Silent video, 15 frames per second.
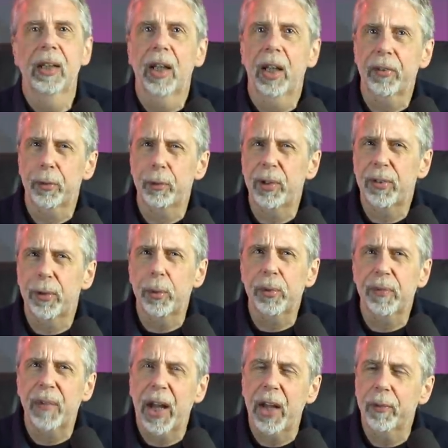As a
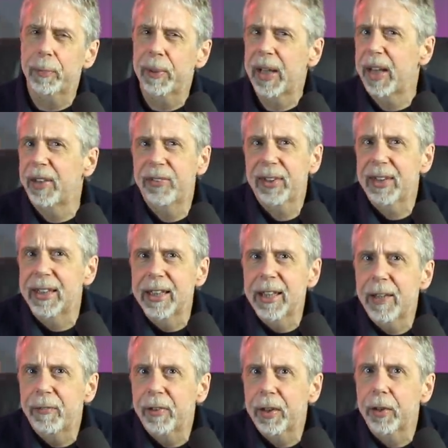result, there has been a
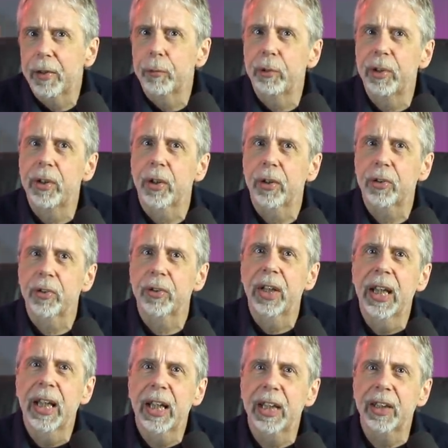significant reduction
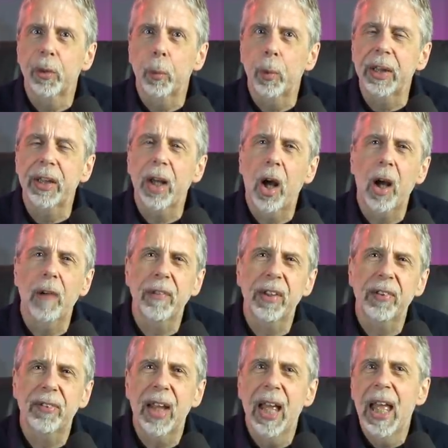in the wheat
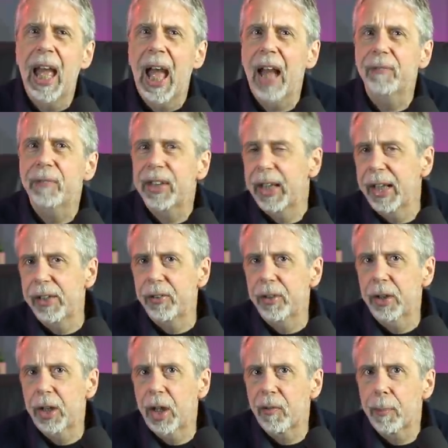harvest, and the
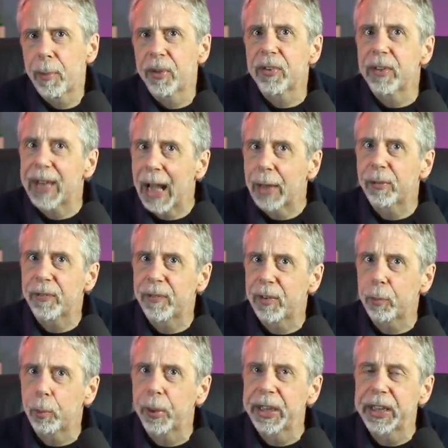Indian government announced
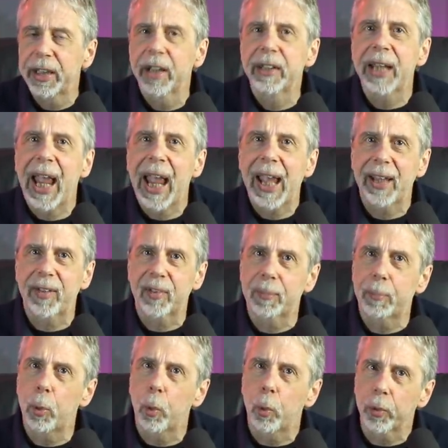this week an
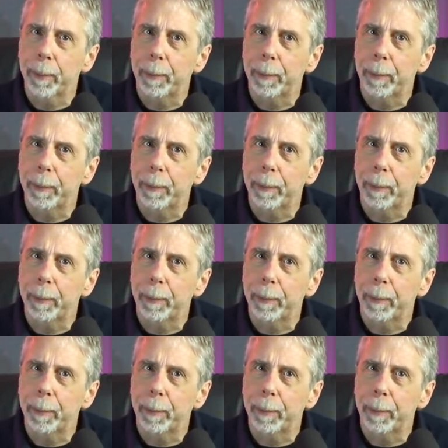export